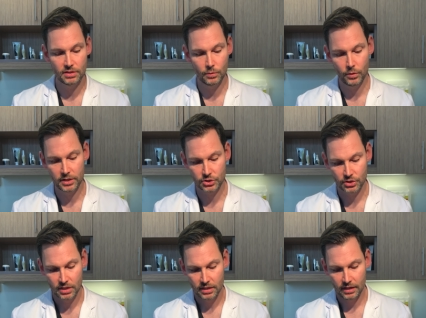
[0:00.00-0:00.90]
in which
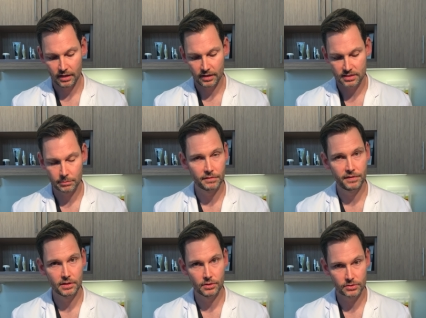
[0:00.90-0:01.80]
some of the
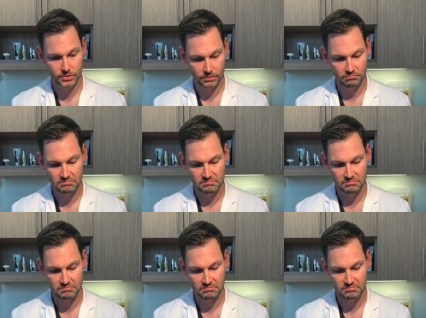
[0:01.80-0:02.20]
fingers